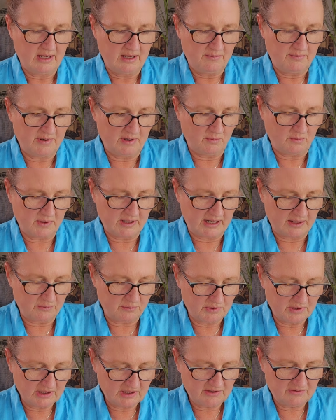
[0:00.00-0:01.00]
But what I
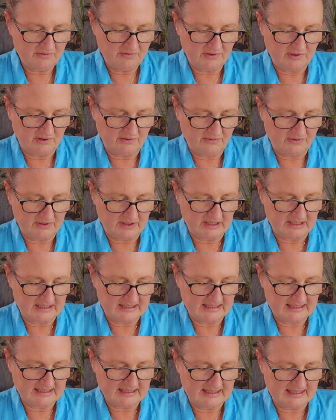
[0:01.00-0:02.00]
really feel for
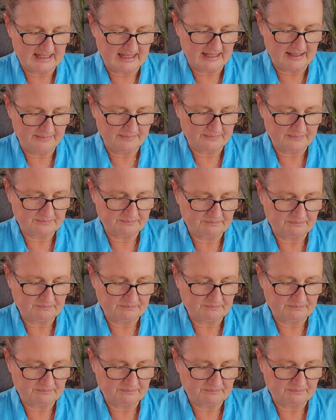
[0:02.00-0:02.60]
this is that